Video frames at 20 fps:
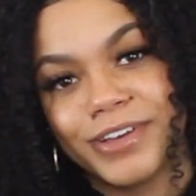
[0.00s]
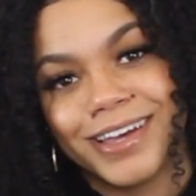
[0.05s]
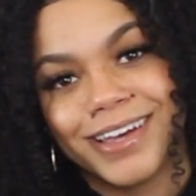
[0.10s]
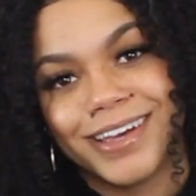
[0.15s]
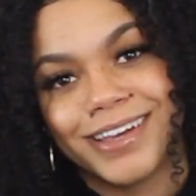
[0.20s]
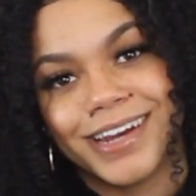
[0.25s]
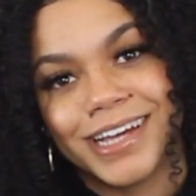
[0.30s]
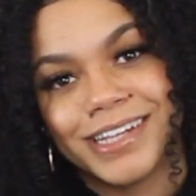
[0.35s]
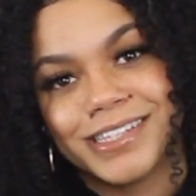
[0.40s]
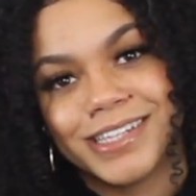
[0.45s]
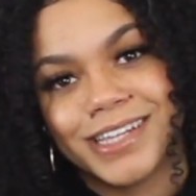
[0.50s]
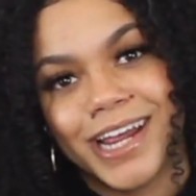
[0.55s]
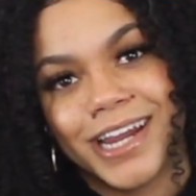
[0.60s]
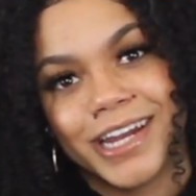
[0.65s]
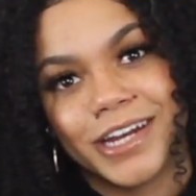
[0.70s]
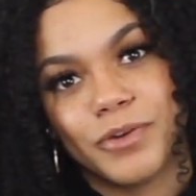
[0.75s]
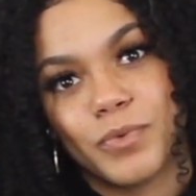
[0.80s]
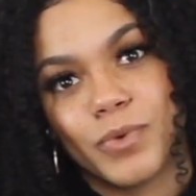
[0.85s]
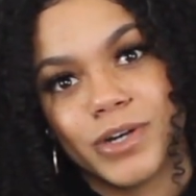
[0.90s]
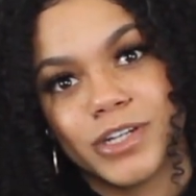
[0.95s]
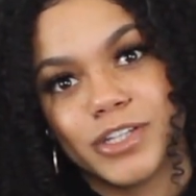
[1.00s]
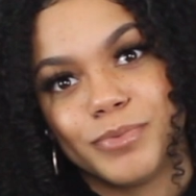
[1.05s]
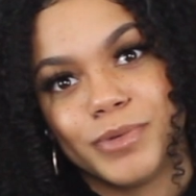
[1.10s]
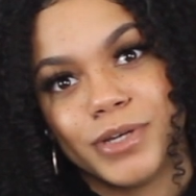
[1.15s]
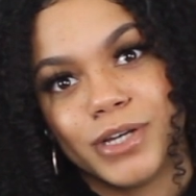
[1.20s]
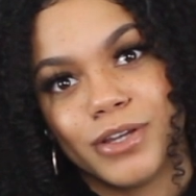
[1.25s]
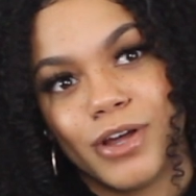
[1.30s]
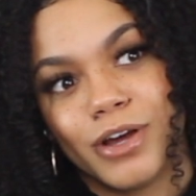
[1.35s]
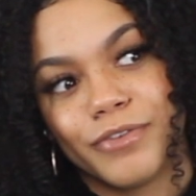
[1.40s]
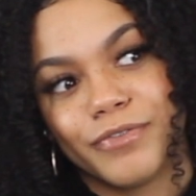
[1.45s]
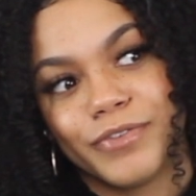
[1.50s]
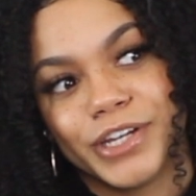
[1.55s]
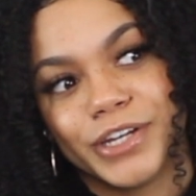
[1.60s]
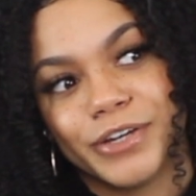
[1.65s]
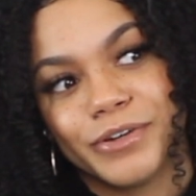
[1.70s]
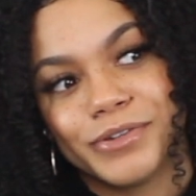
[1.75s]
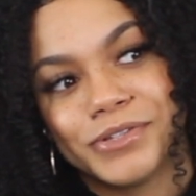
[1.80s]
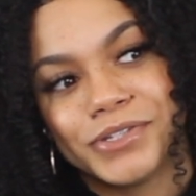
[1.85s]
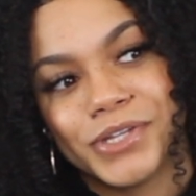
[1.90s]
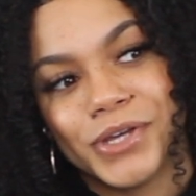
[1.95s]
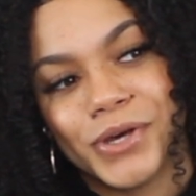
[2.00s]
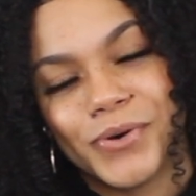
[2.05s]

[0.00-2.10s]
and I said I didn't want it to be a long video, so